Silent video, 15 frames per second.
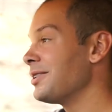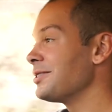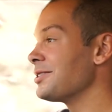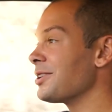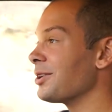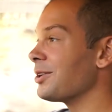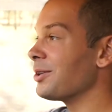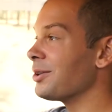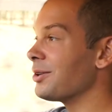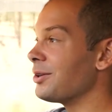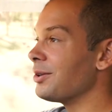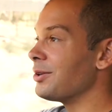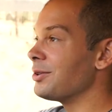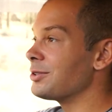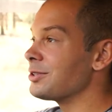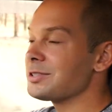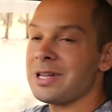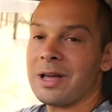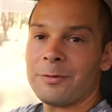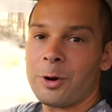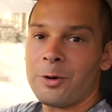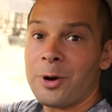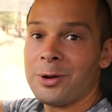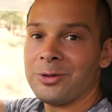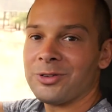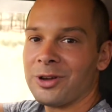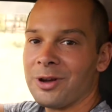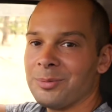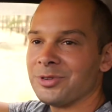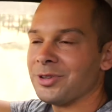to just have our own
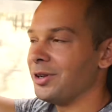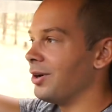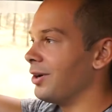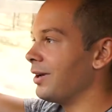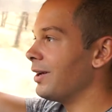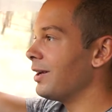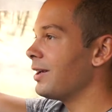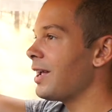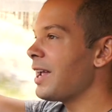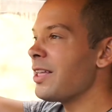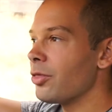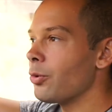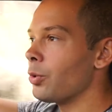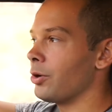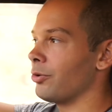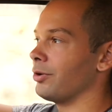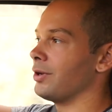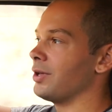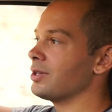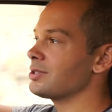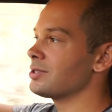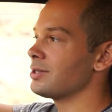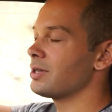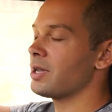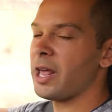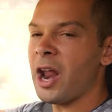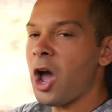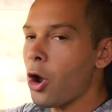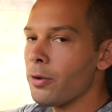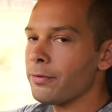time tonight in the wilderness,
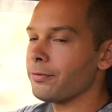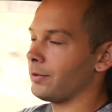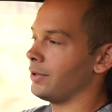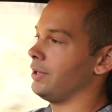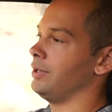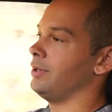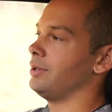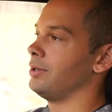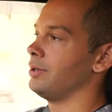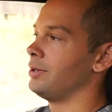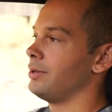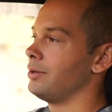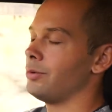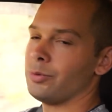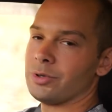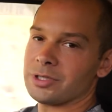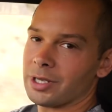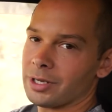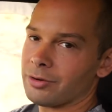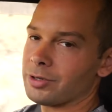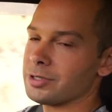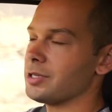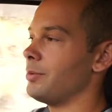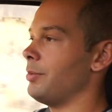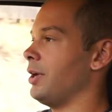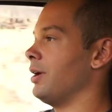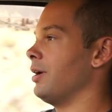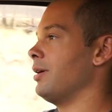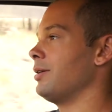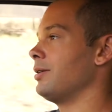and hopefully we see a grizzly
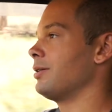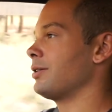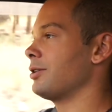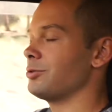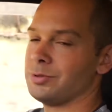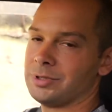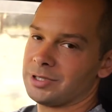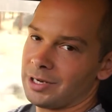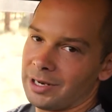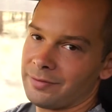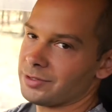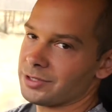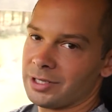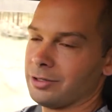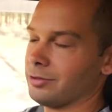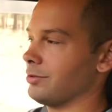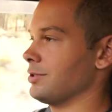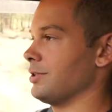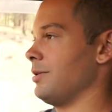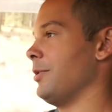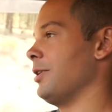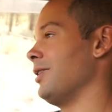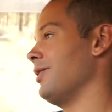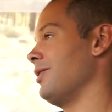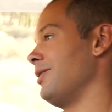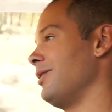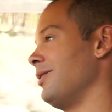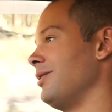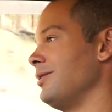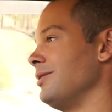bear, because we still haven't seen a grizzly bear.
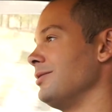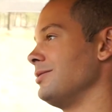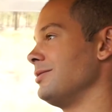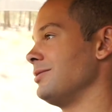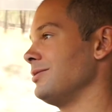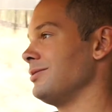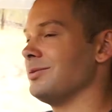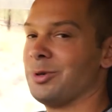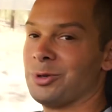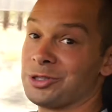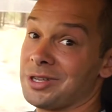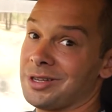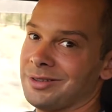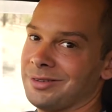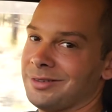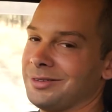We'll see.